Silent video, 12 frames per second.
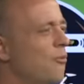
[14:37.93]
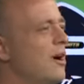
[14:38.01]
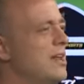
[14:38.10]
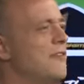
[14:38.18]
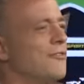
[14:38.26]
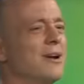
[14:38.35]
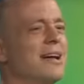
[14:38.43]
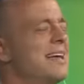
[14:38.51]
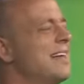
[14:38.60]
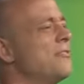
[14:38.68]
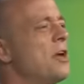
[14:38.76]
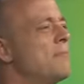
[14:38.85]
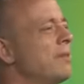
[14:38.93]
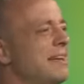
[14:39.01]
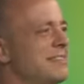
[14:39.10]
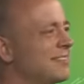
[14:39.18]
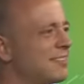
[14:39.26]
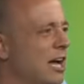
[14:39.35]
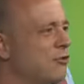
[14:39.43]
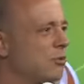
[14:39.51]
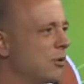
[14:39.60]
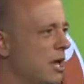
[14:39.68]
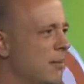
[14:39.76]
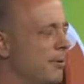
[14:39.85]
whatever, they play the
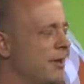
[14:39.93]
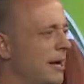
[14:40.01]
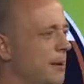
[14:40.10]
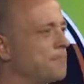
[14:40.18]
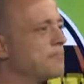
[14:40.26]
schedule they play.